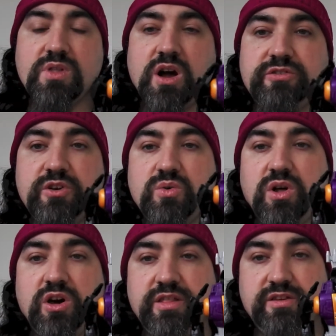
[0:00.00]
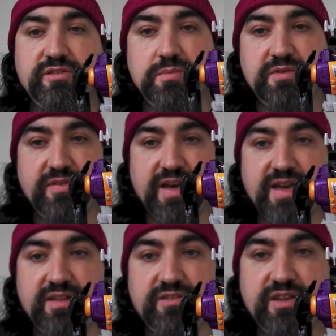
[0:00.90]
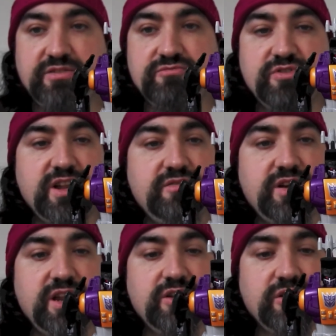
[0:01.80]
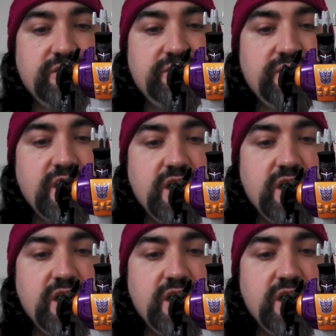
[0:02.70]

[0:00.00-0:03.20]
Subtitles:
I do quite like this, to be fair. It's a really nice